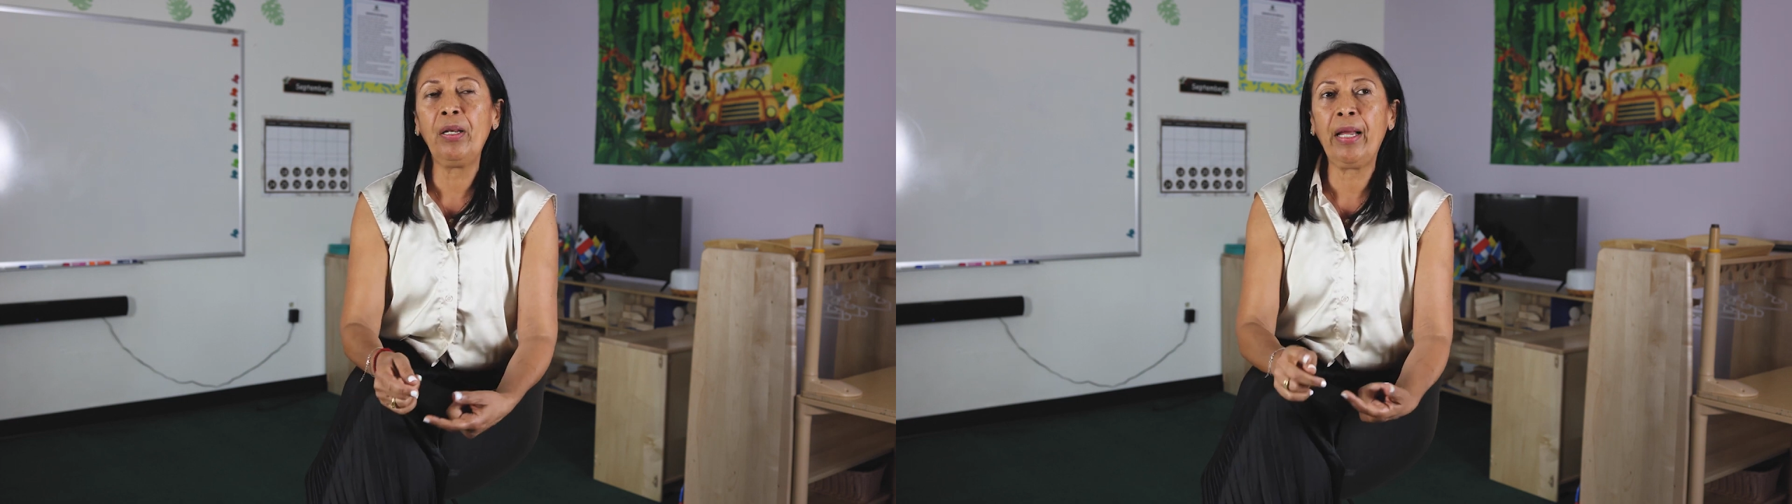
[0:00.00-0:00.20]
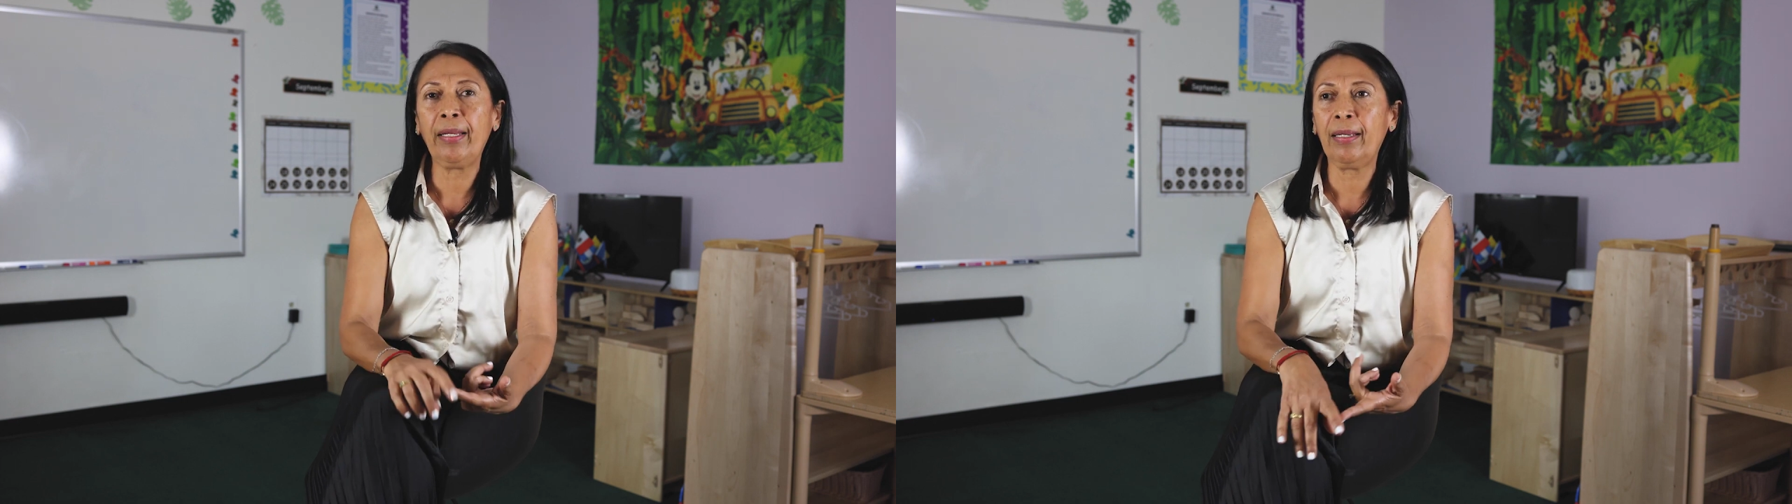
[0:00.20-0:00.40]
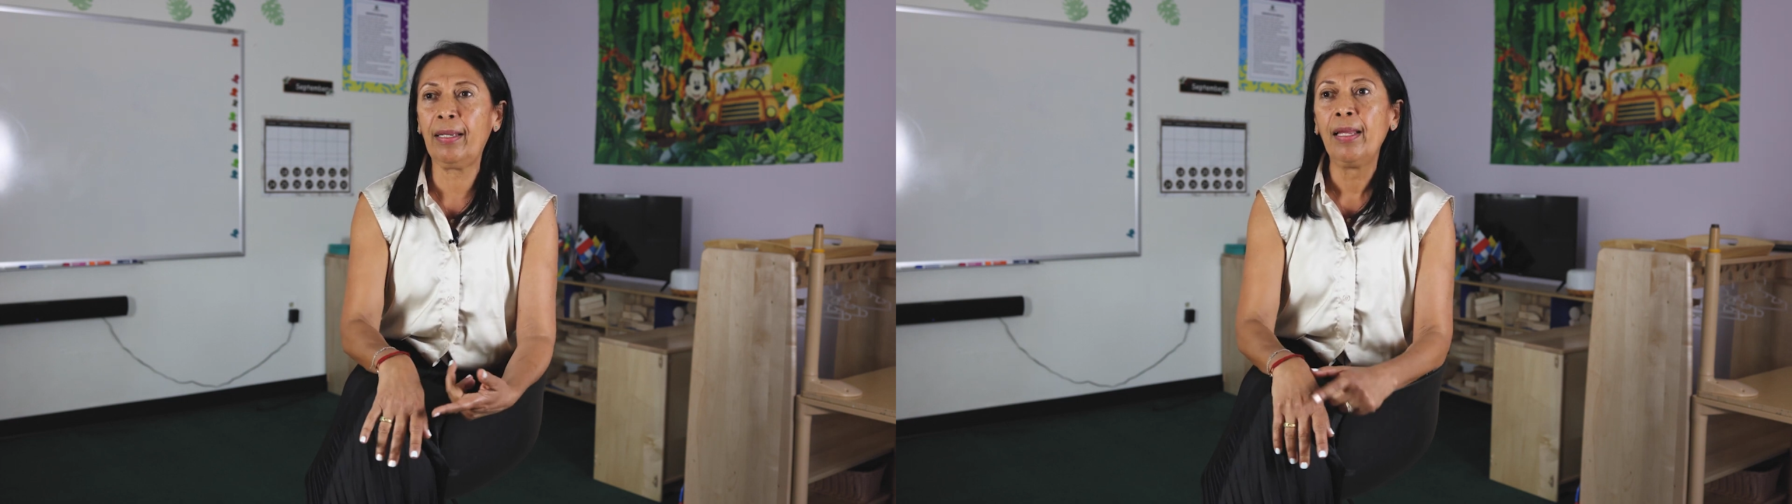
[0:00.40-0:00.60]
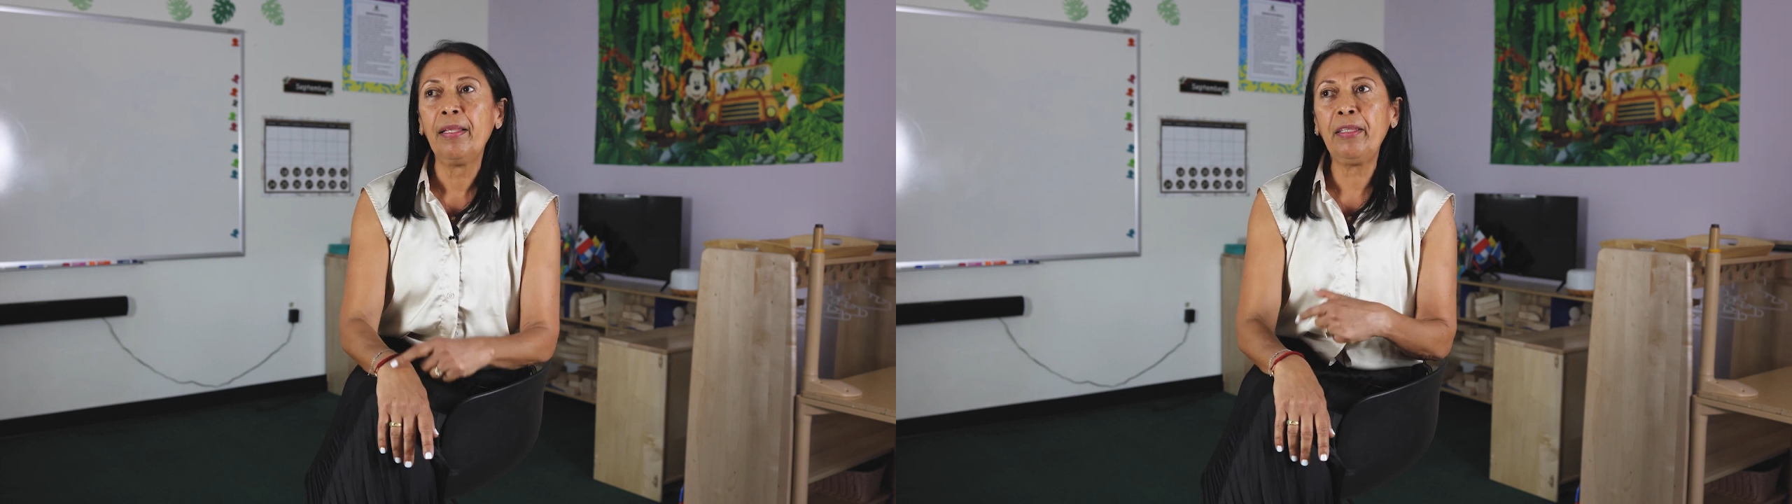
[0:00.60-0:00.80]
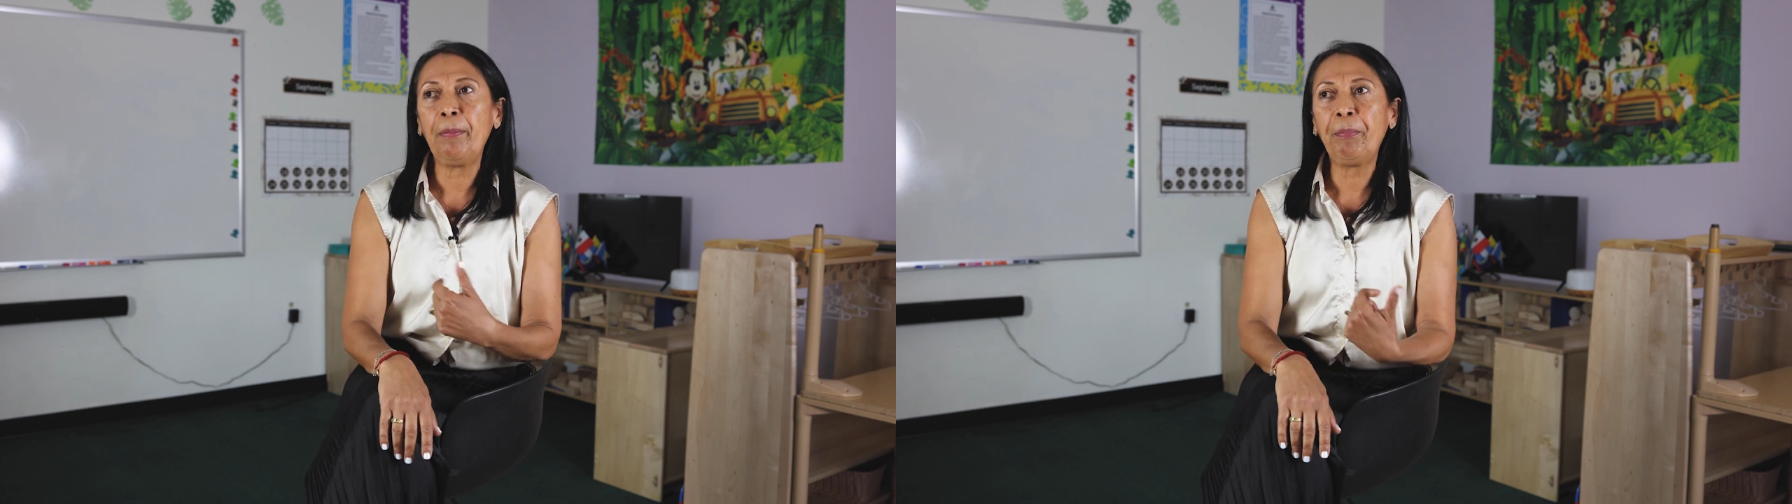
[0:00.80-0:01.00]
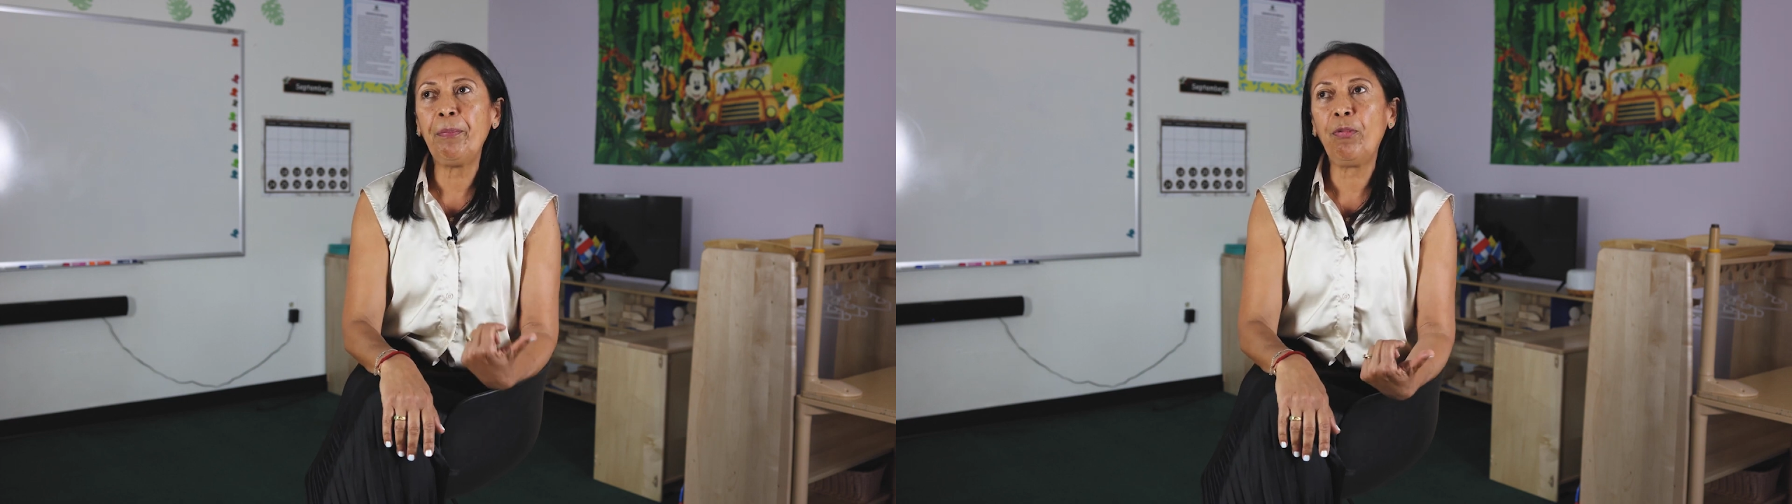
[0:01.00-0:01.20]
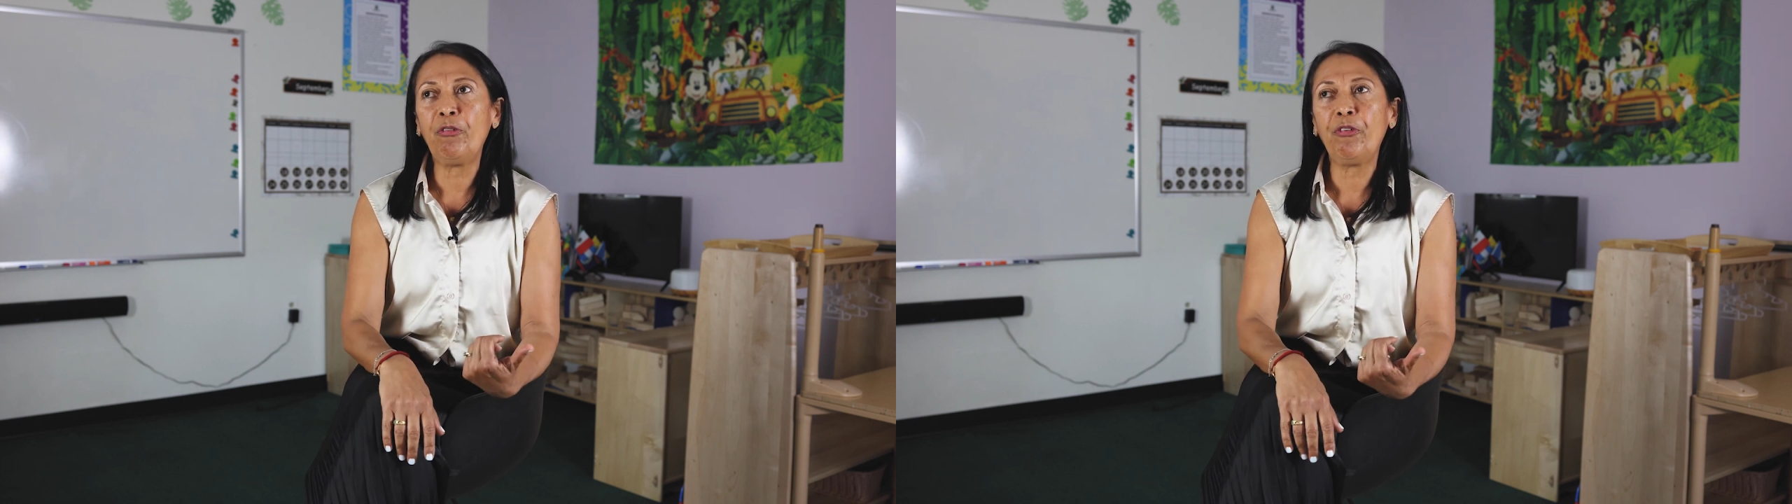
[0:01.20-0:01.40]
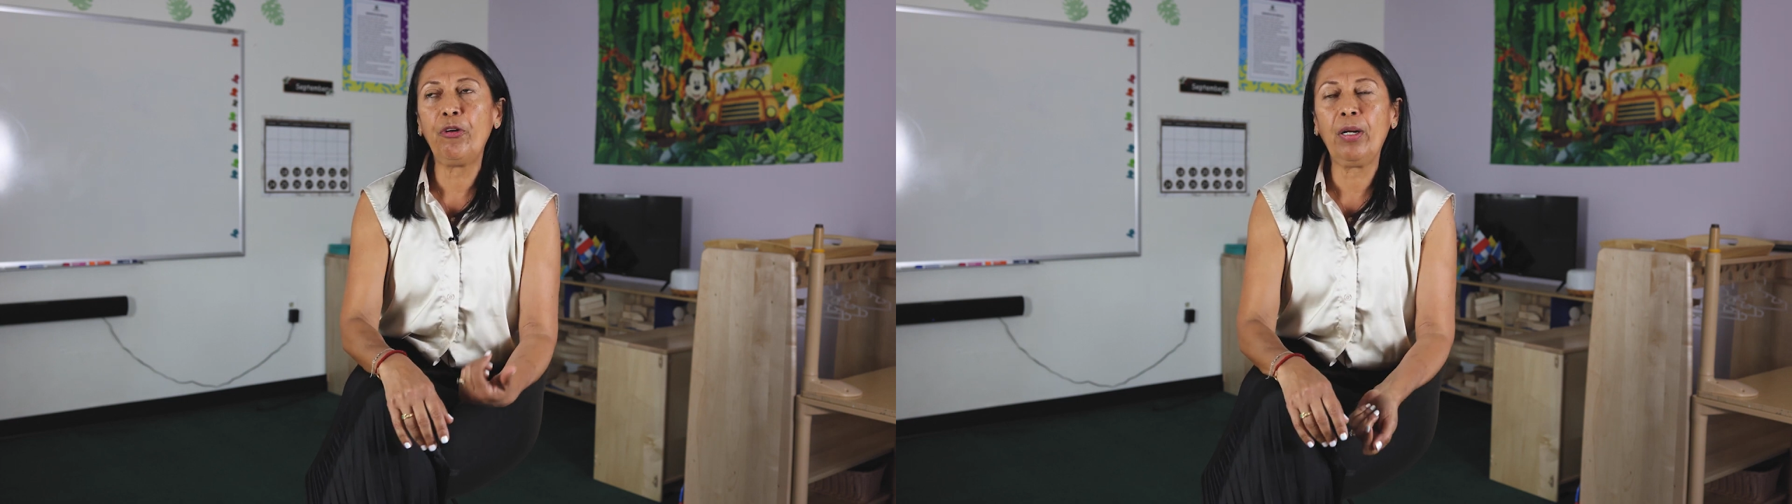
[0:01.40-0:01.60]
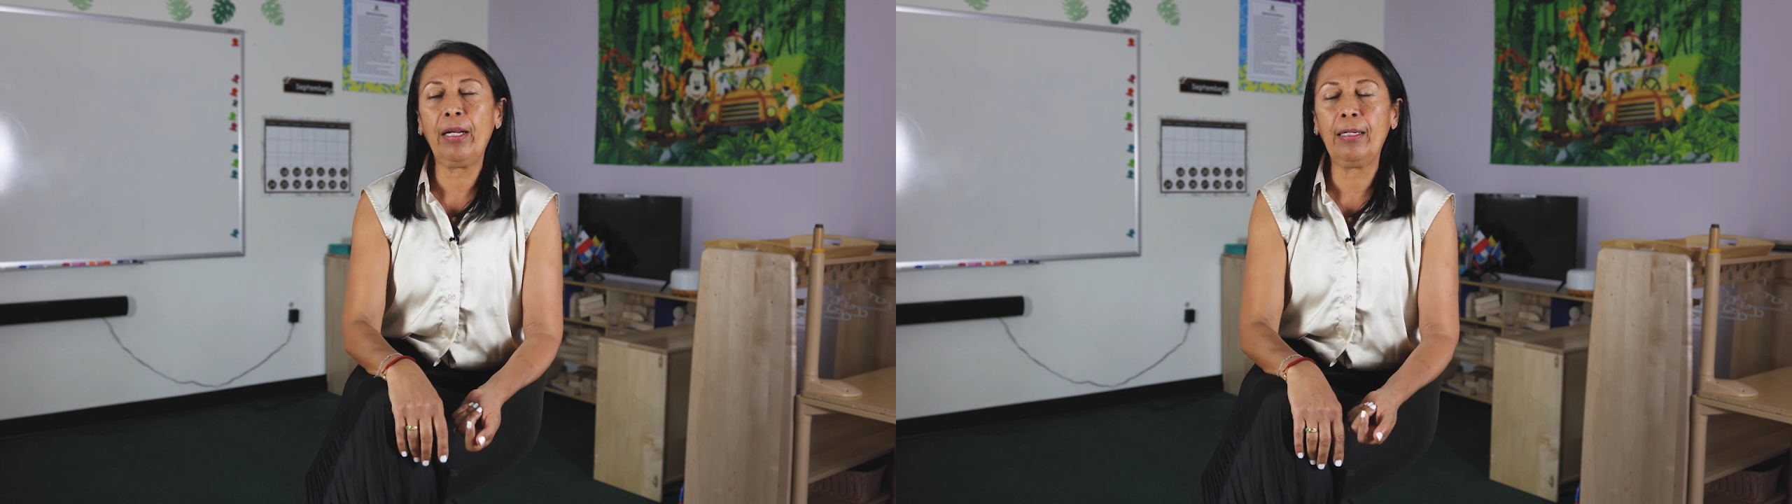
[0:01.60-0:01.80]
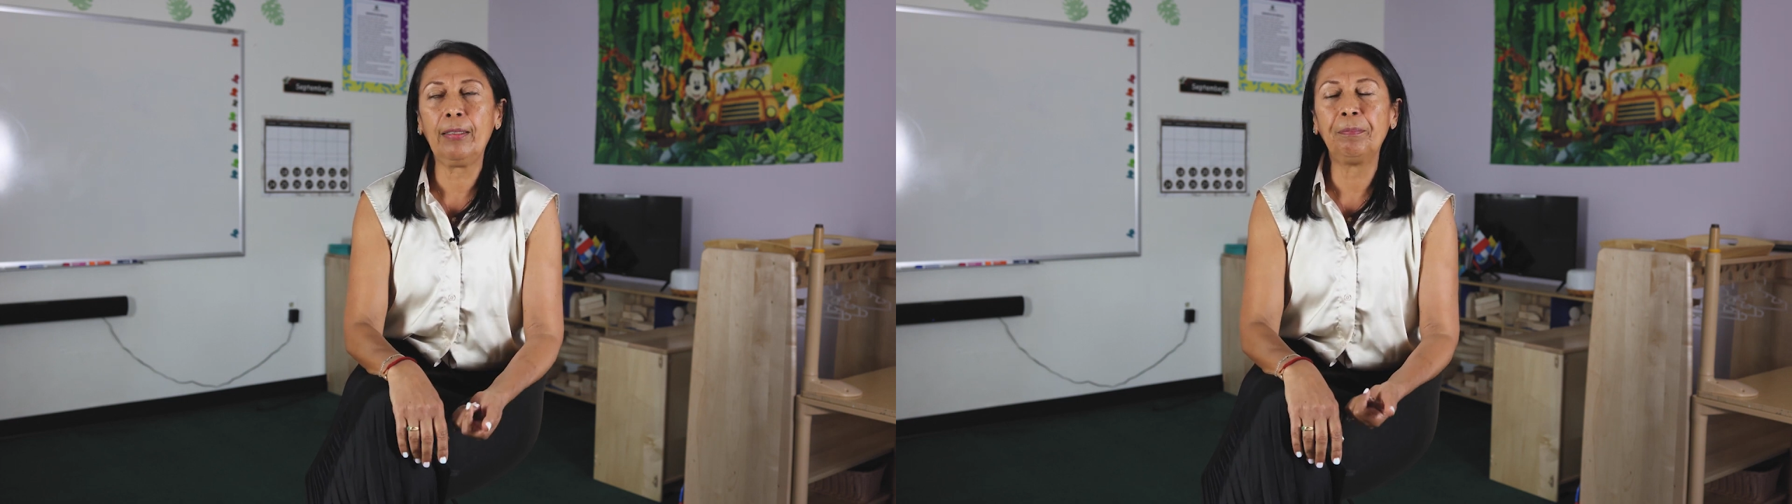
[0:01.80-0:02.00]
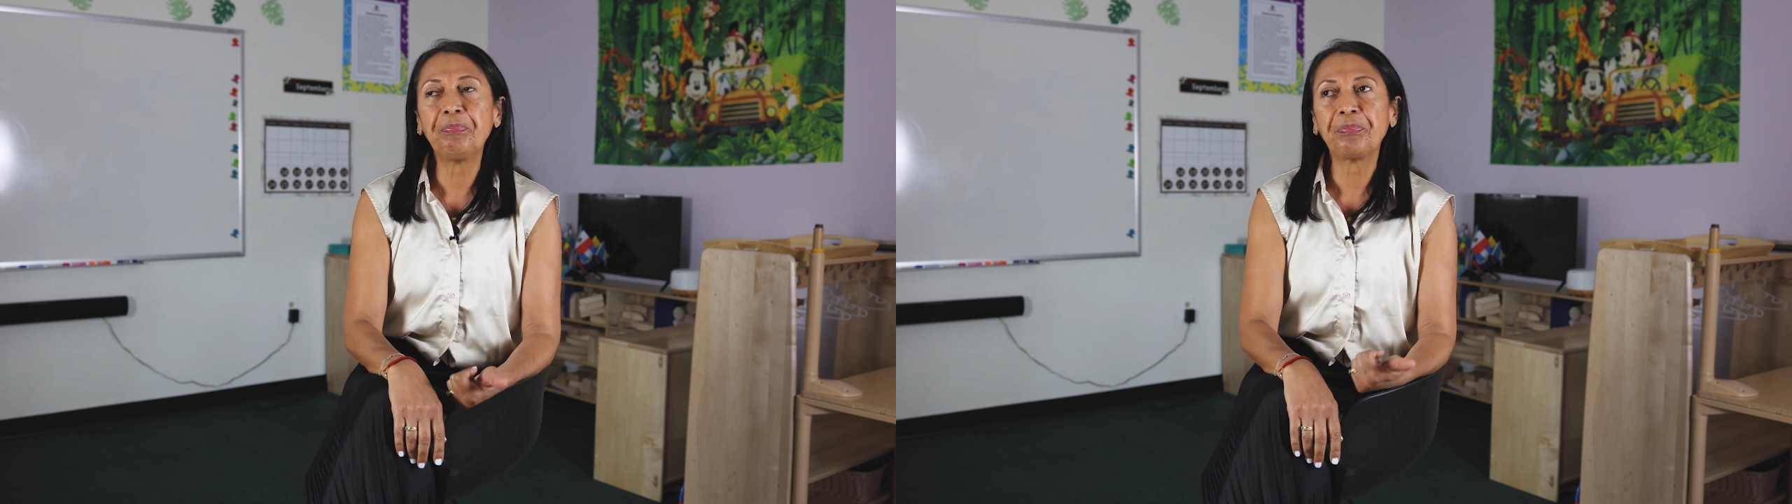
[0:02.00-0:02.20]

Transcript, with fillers: like the people from um,